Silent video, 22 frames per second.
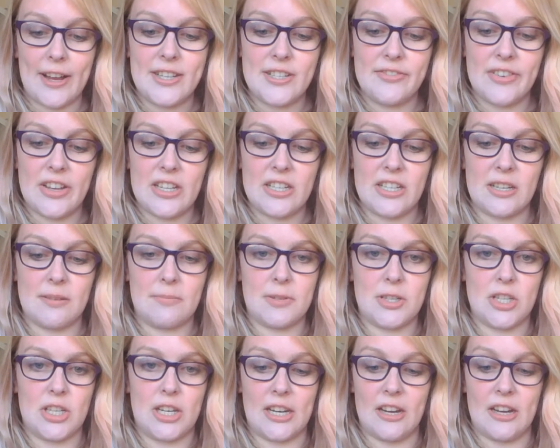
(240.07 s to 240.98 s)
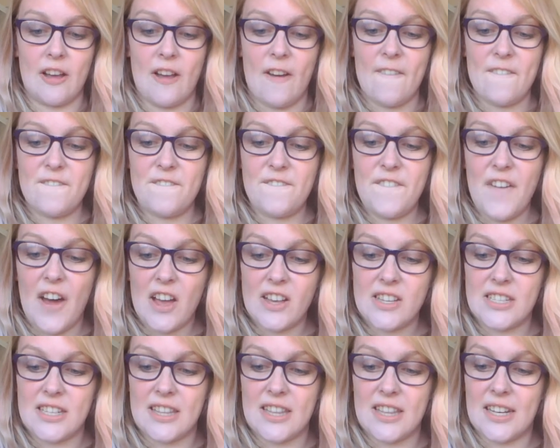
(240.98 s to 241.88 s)
ice vending machine,
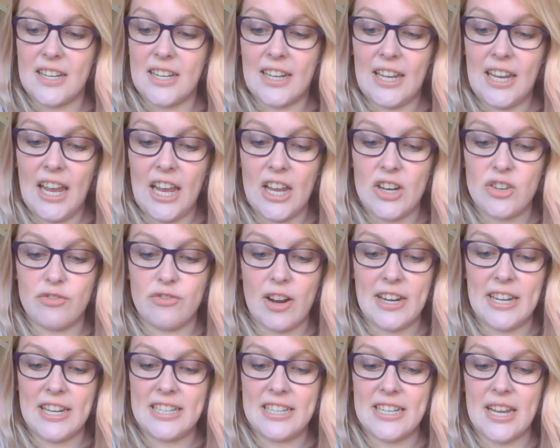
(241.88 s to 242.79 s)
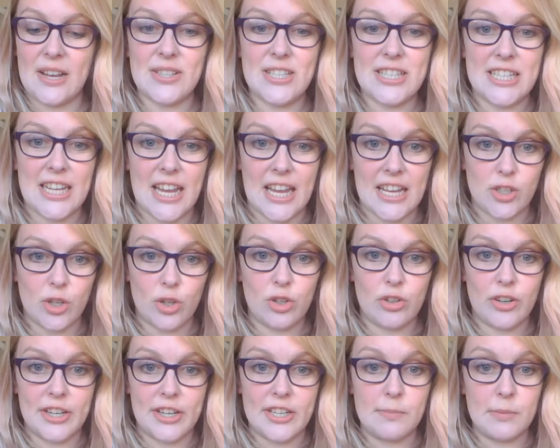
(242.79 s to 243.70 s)
faster than a kid running downstairs on
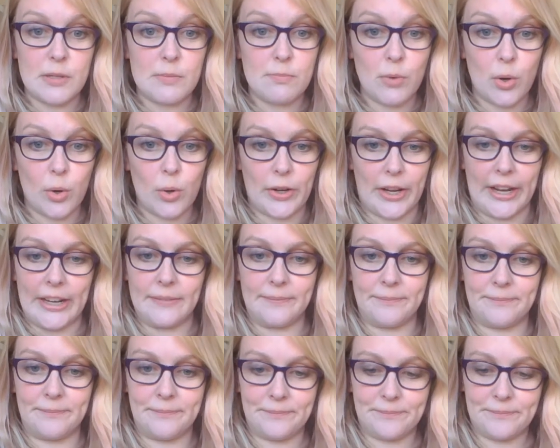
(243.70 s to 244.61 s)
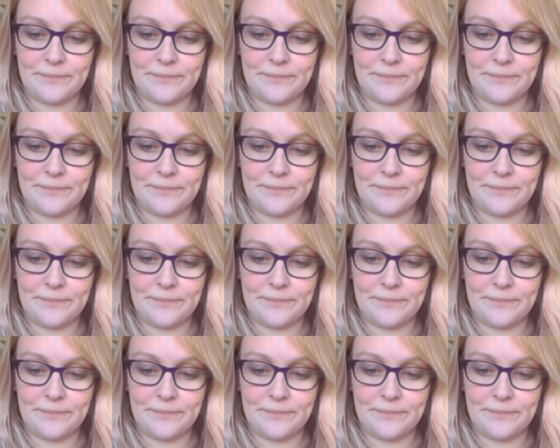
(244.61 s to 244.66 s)
Christmas morning.